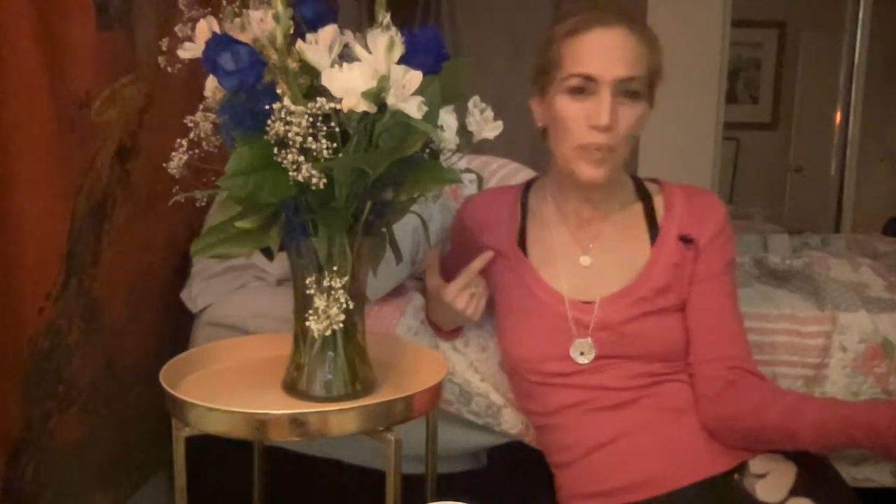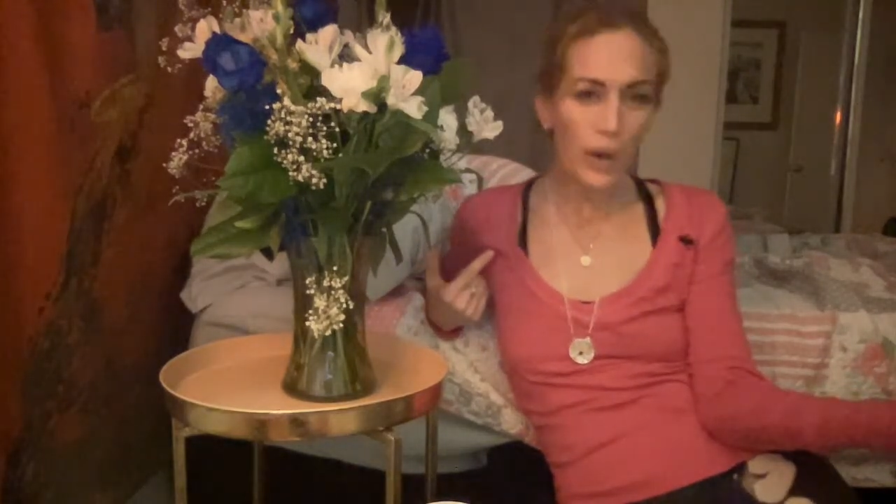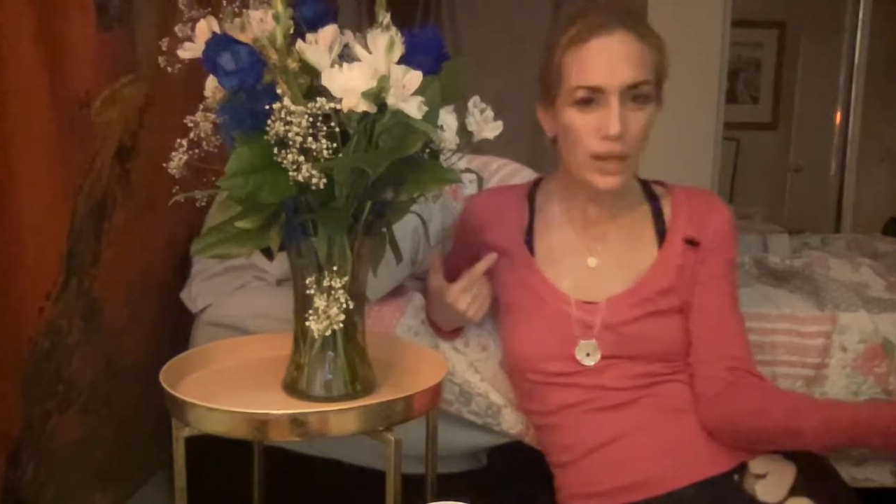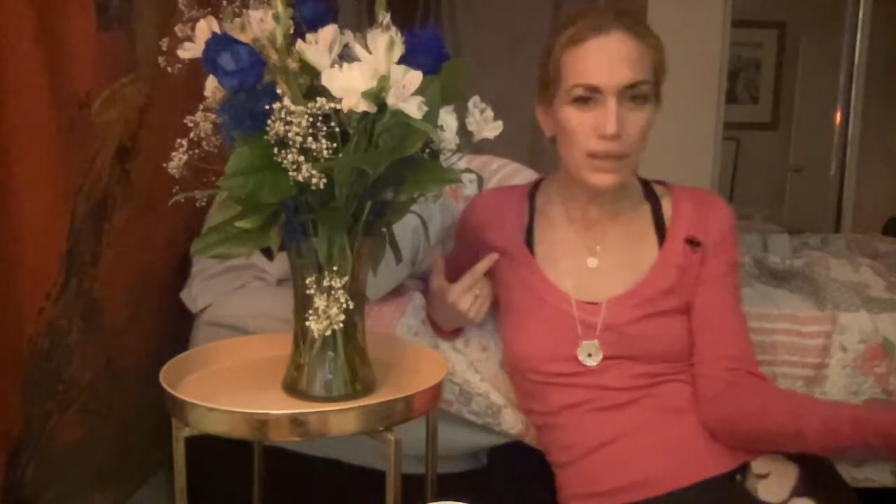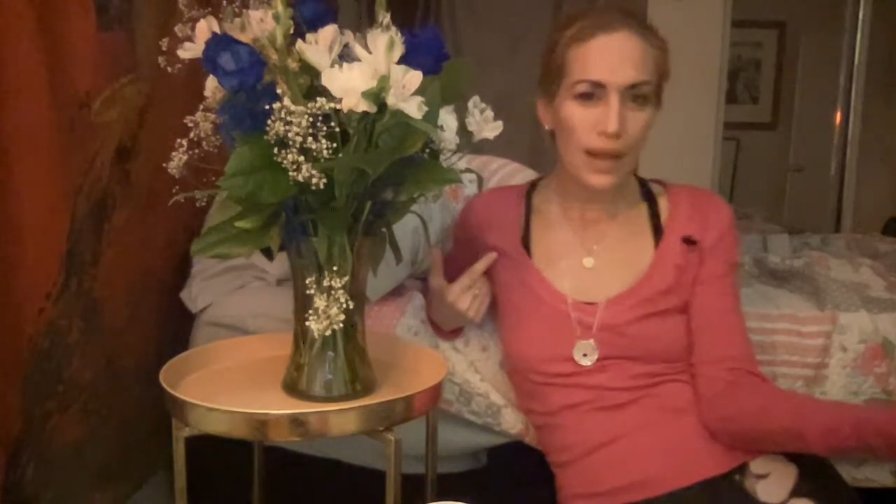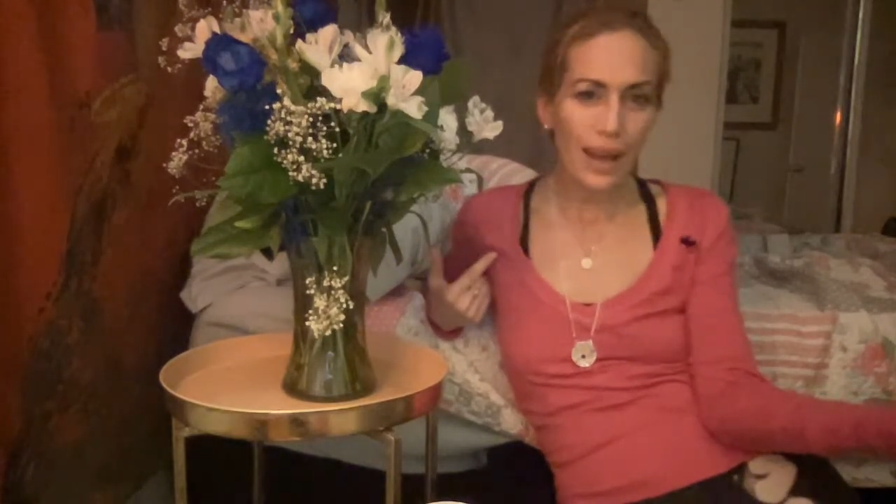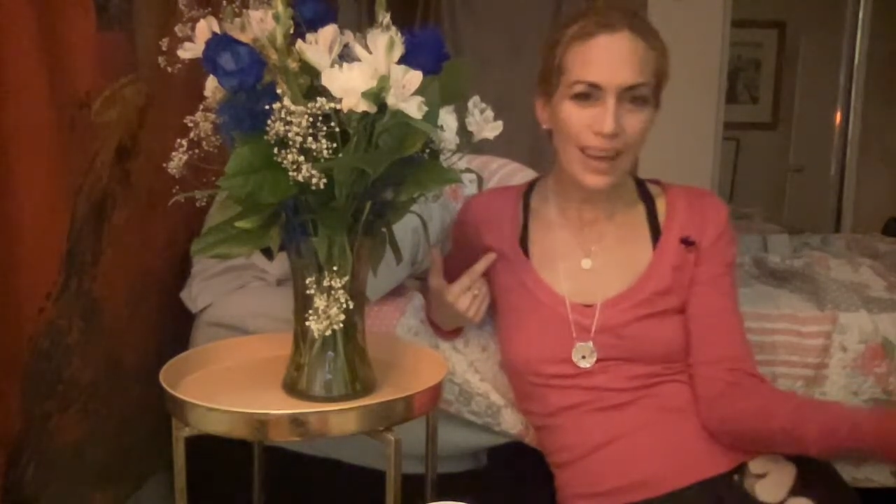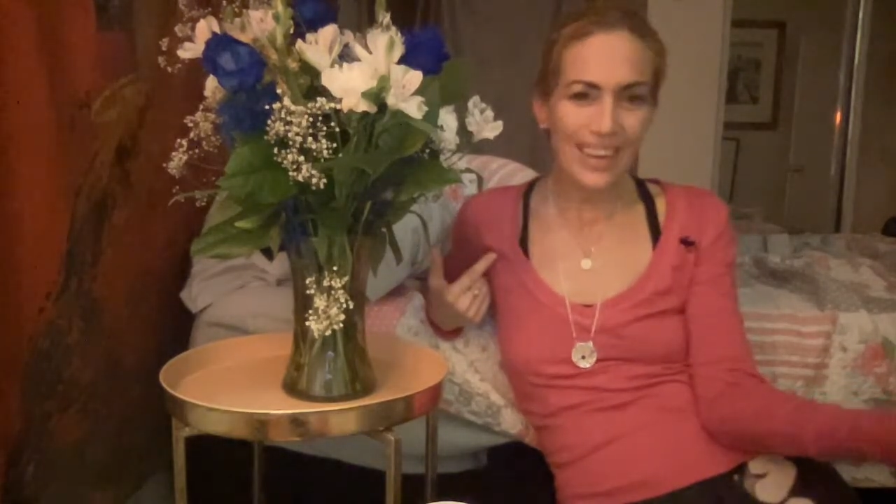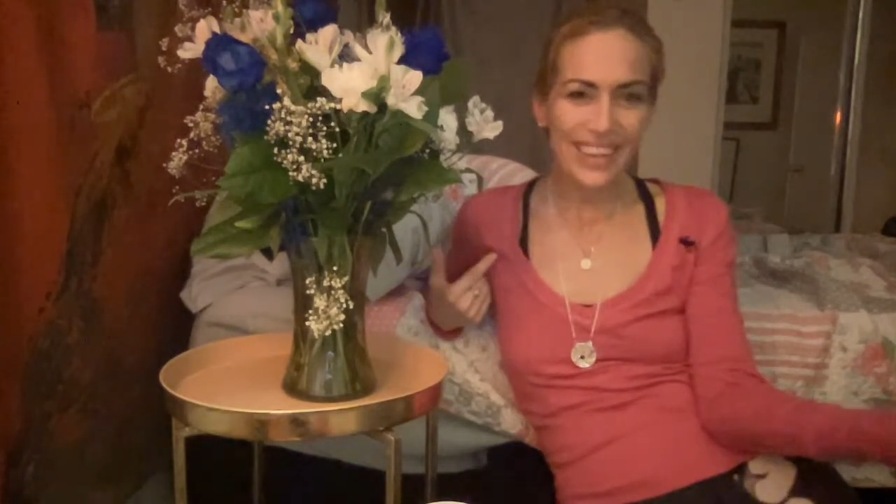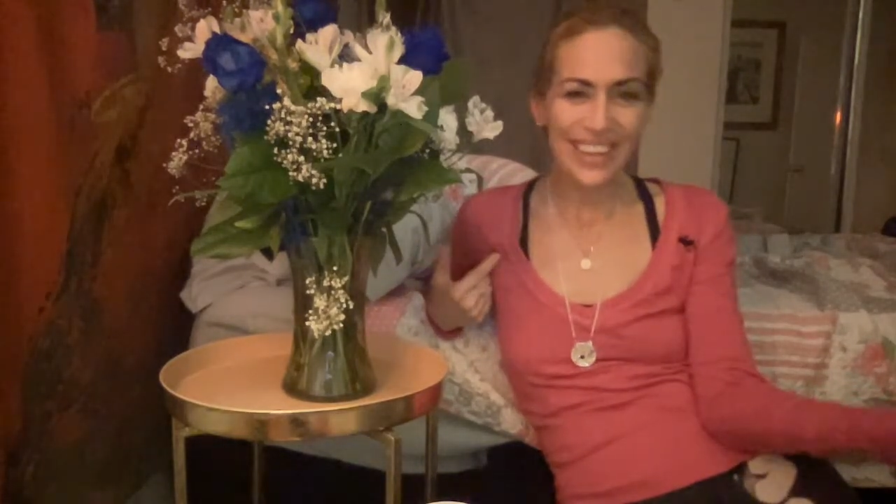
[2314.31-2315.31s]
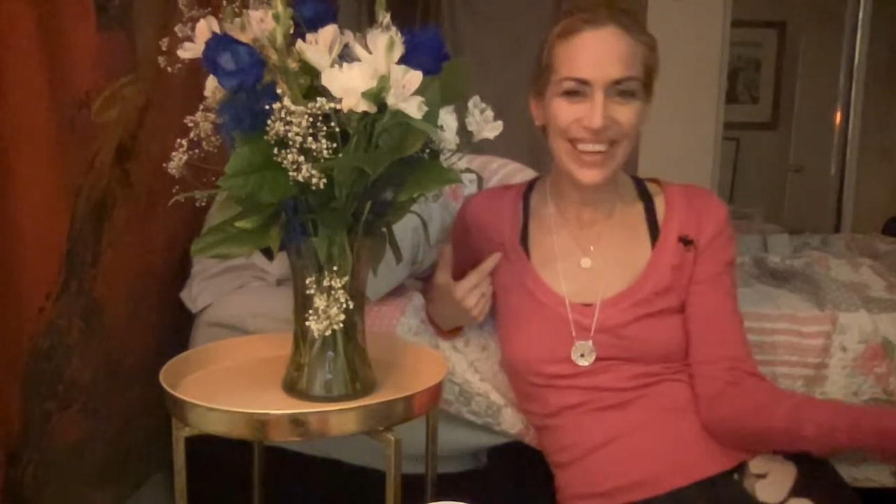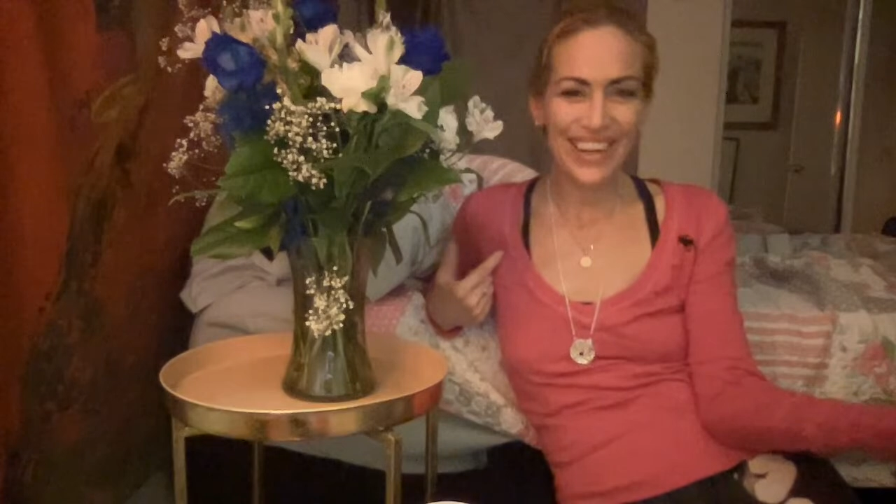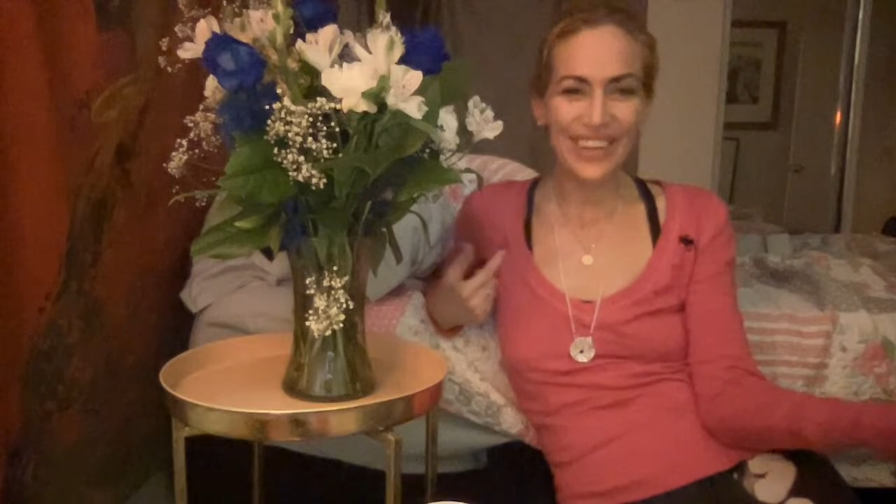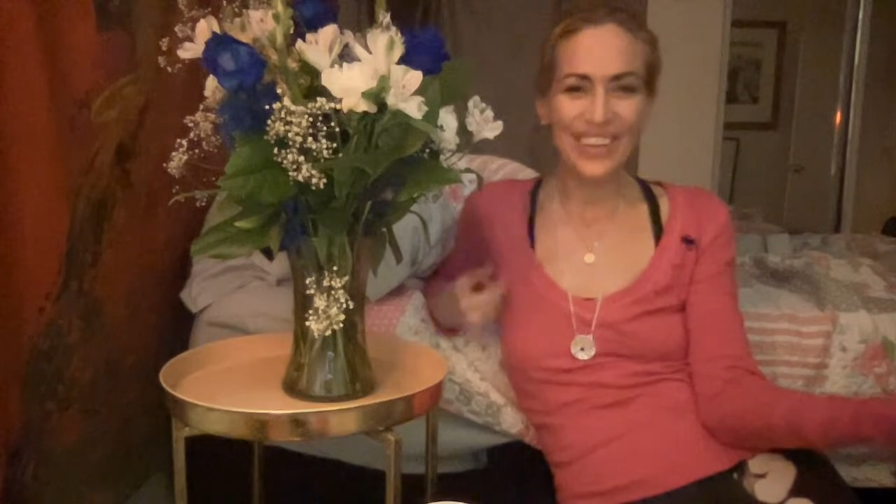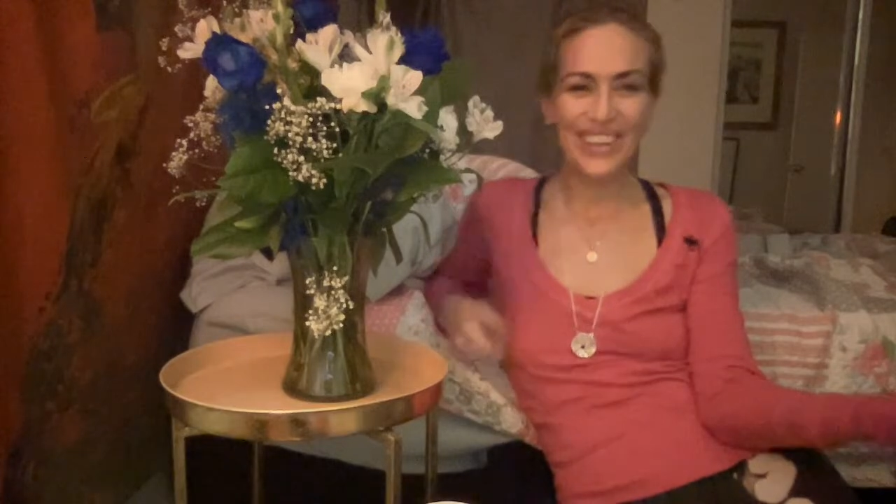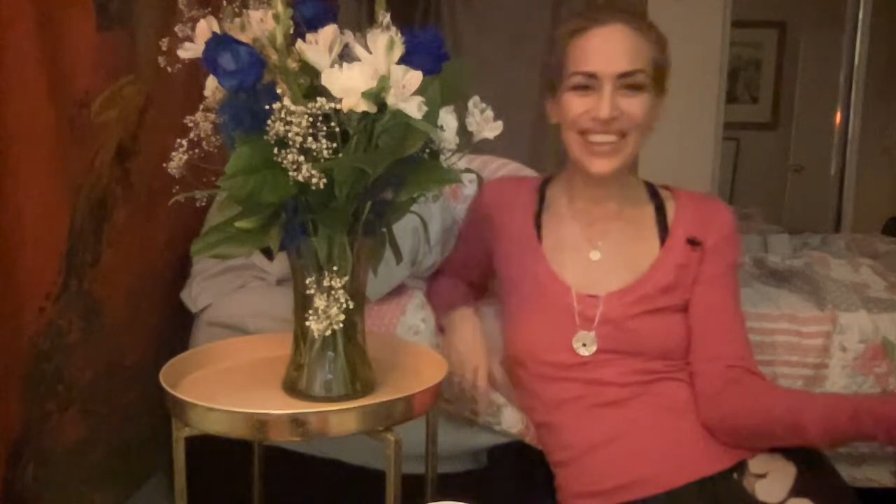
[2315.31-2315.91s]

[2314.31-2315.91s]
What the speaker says: price tag? You know?